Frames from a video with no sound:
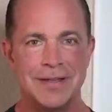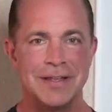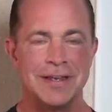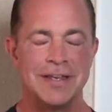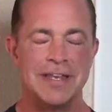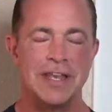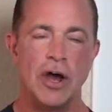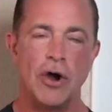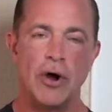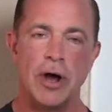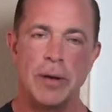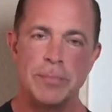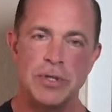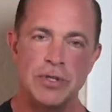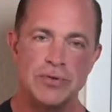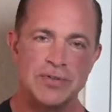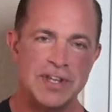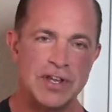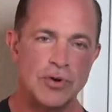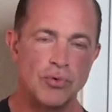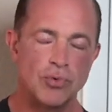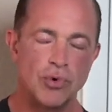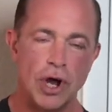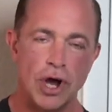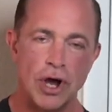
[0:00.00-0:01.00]
Now I'm
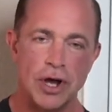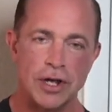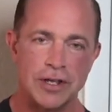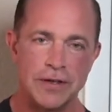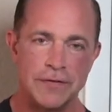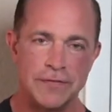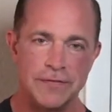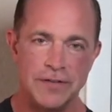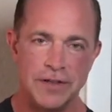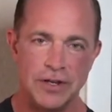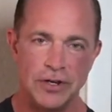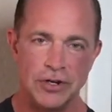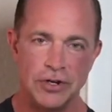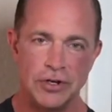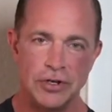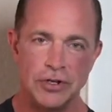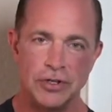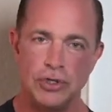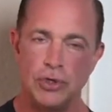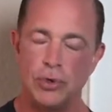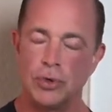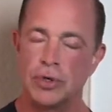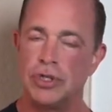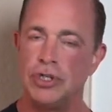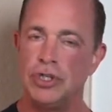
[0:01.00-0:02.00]
using raw kefir.
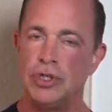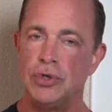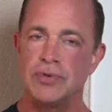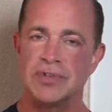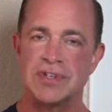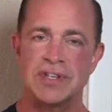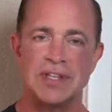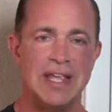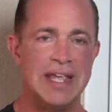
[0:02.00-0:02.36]
You can use